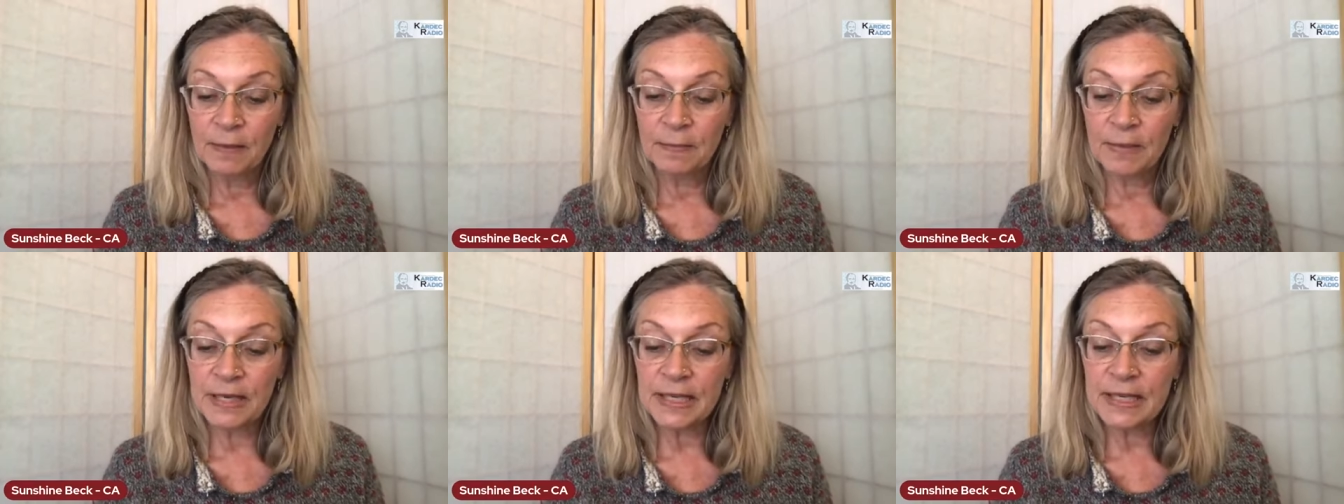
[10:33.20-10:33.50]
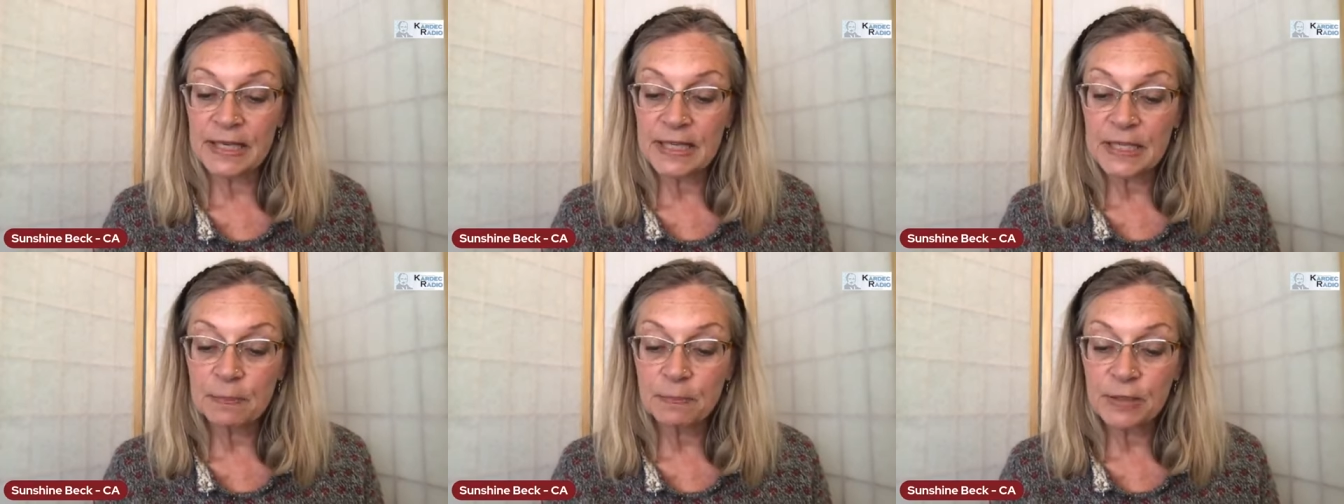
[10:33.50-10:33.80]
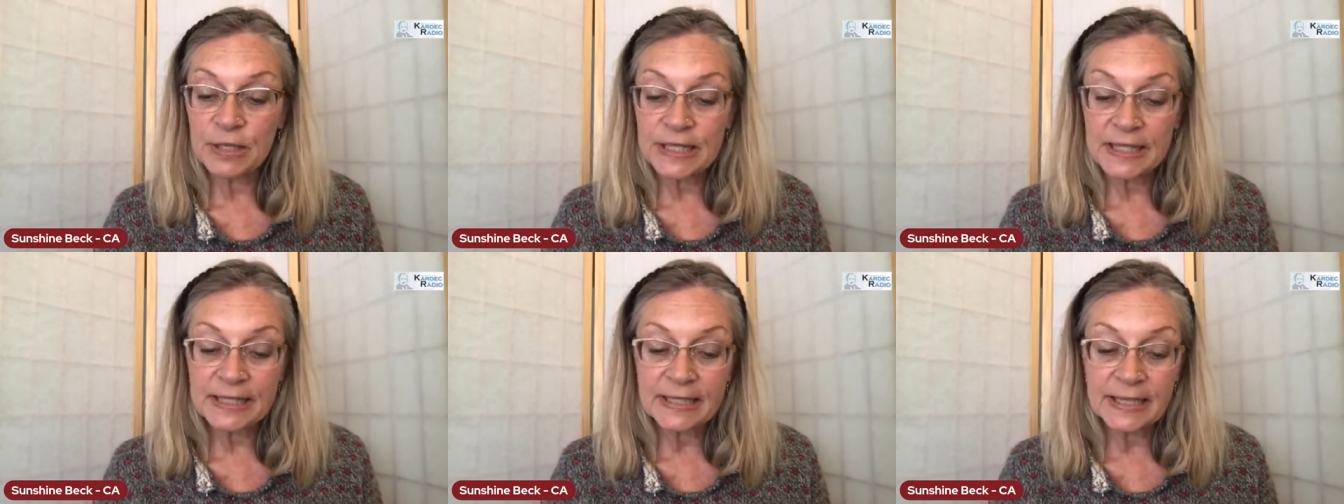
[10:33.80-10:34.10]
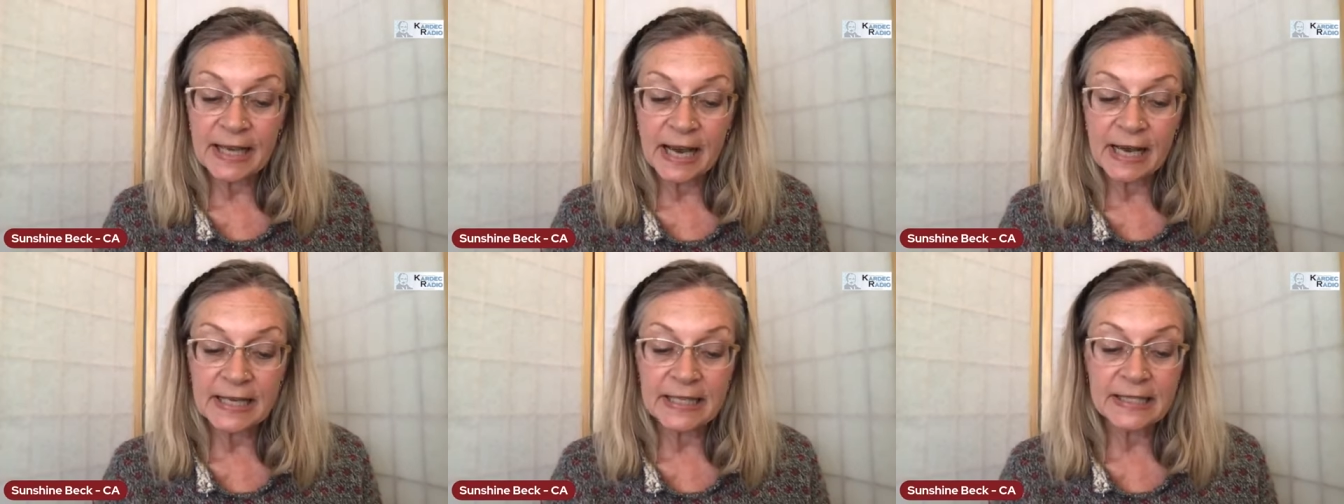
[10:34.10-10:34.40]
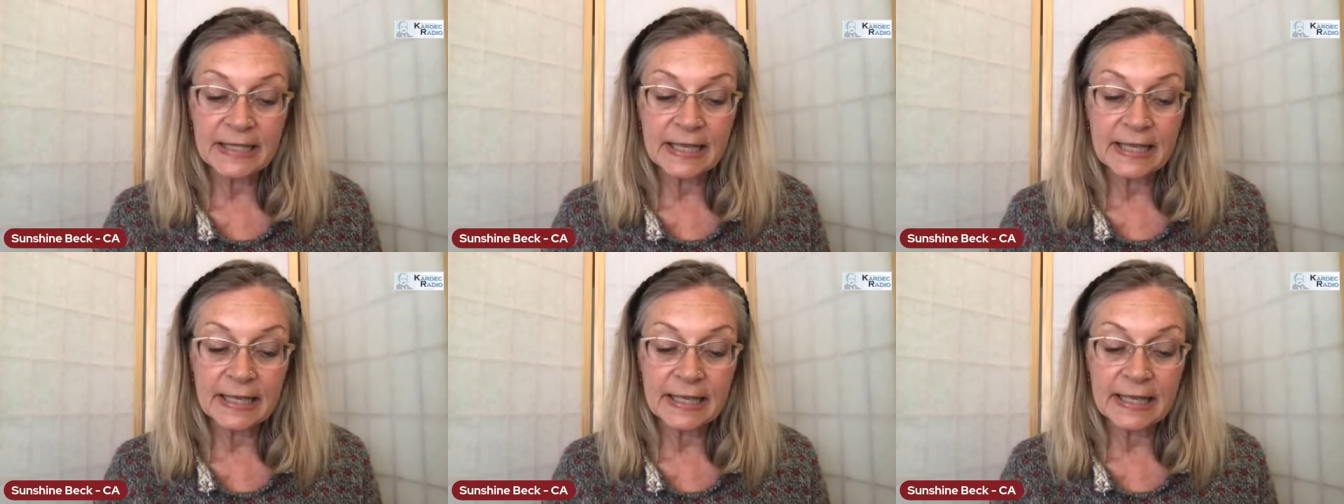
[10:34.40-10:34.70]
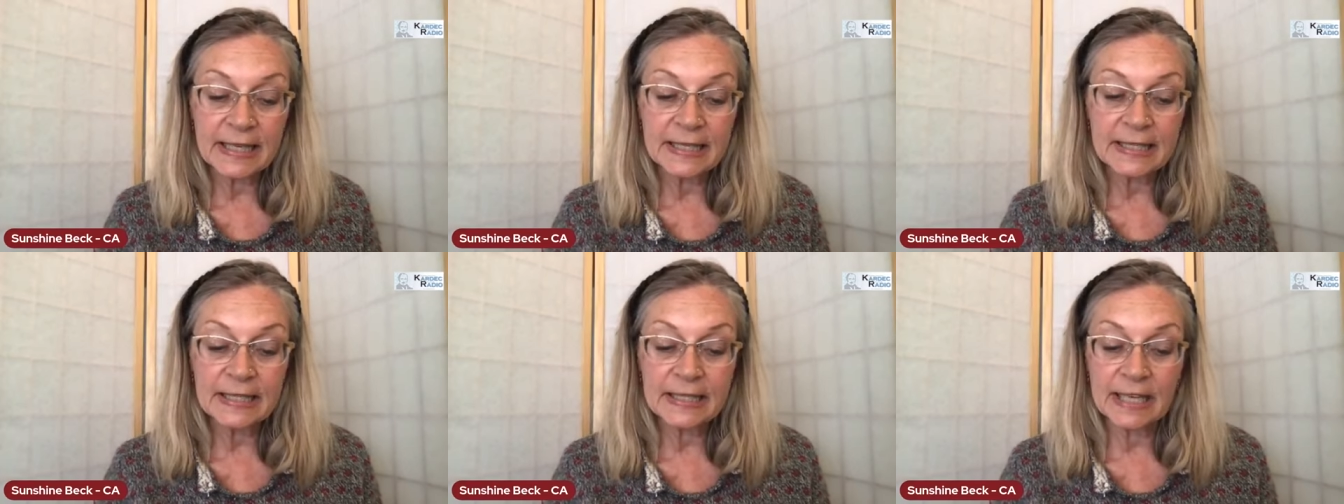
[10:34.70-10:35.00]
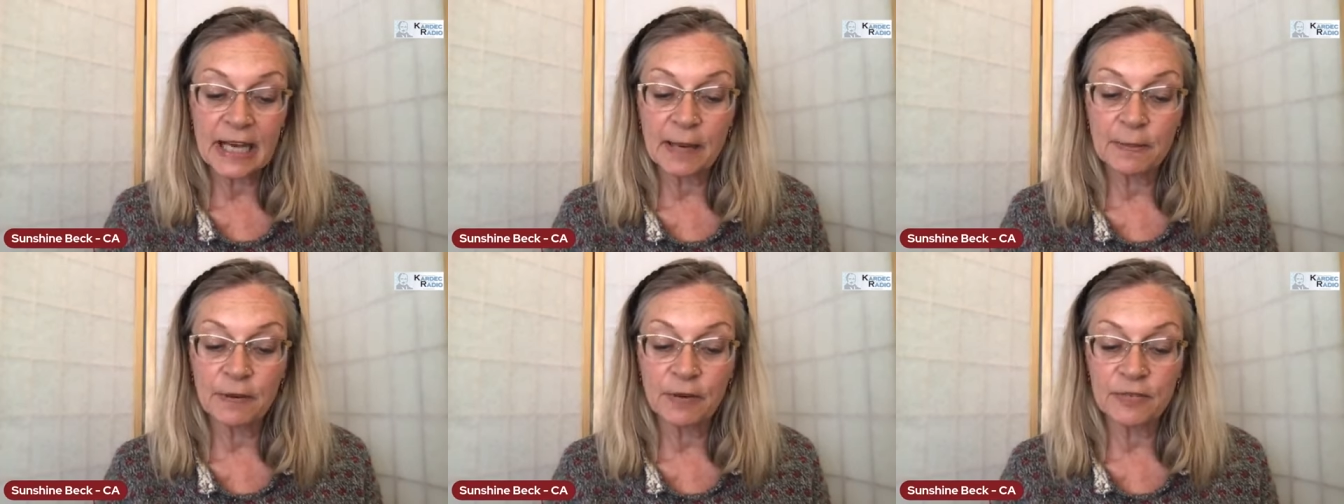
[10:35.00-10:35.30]
but it is precisely this
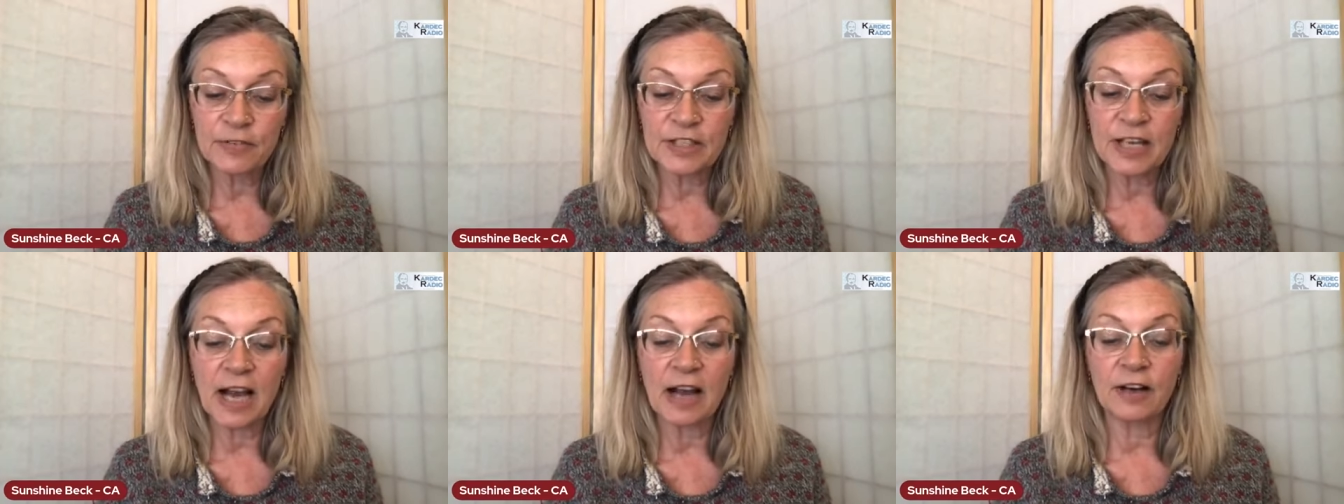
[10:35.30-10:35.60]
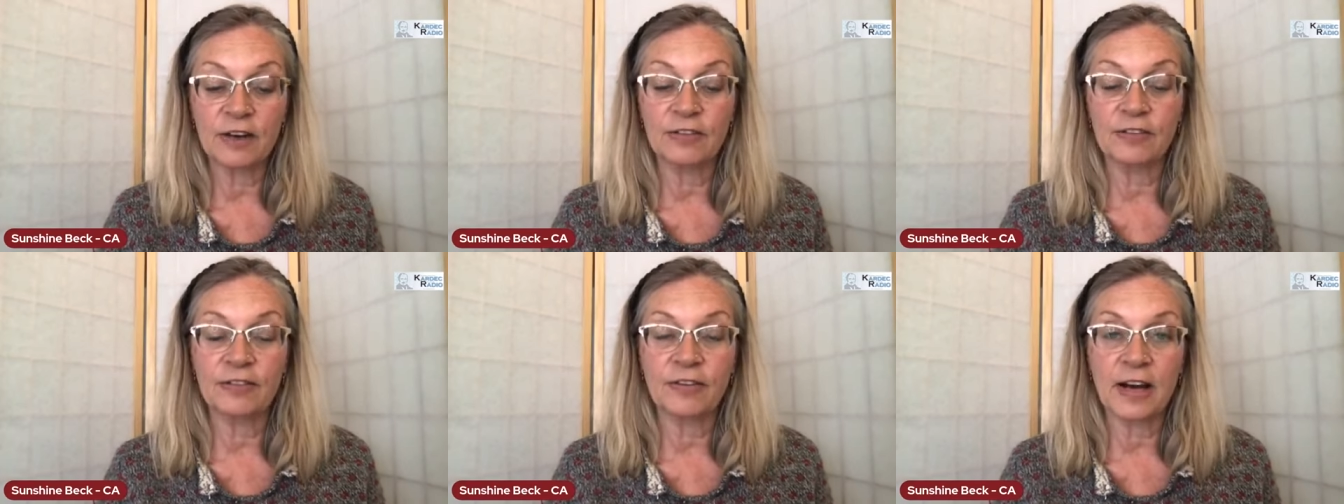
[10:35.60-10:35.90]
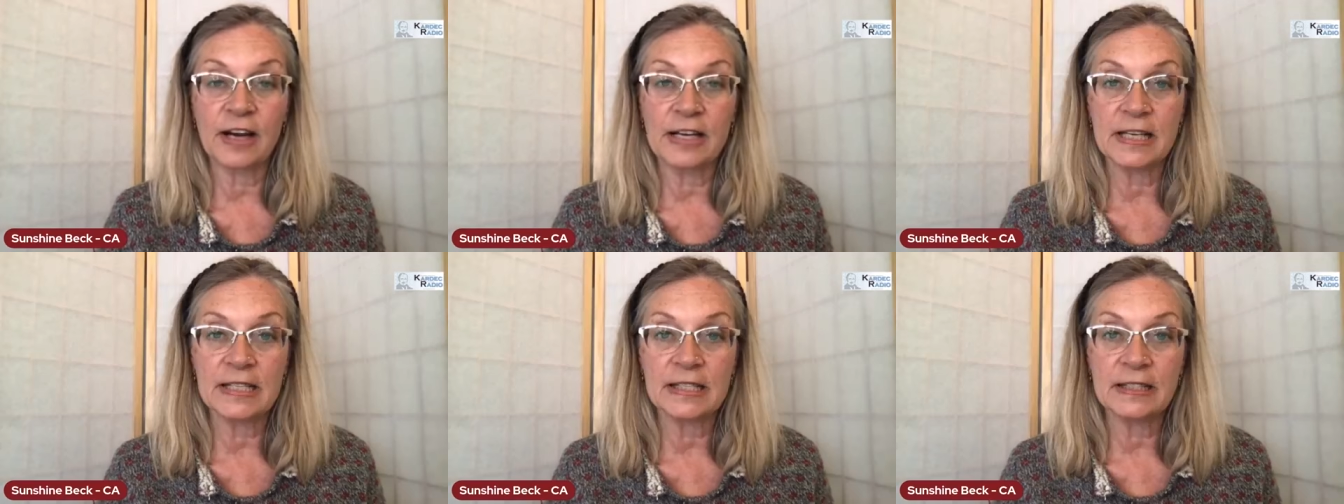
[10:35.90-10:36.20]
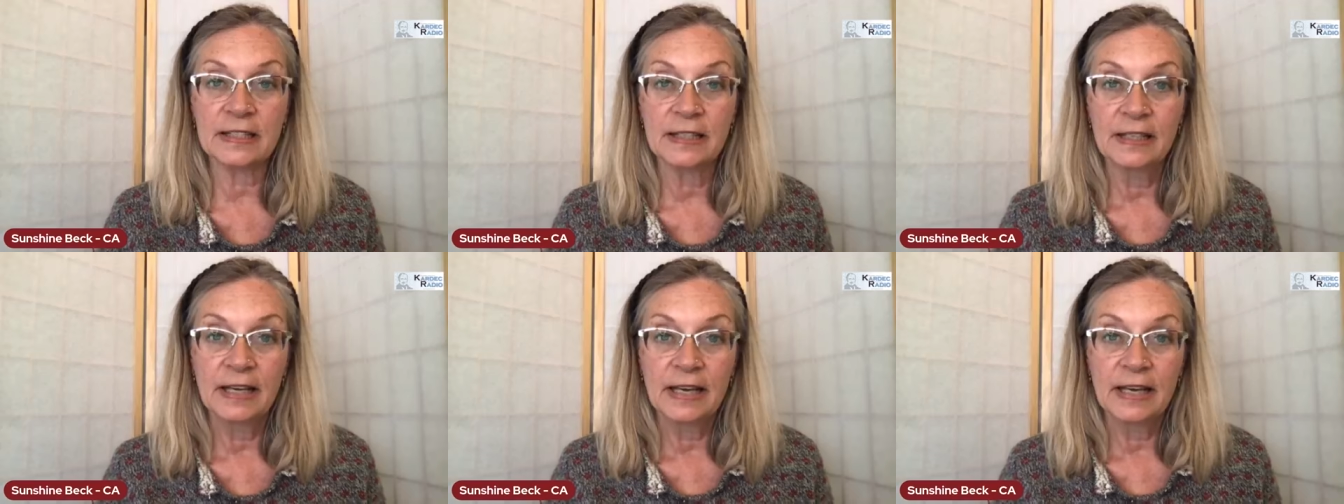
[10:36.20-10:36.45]
type of sacrifice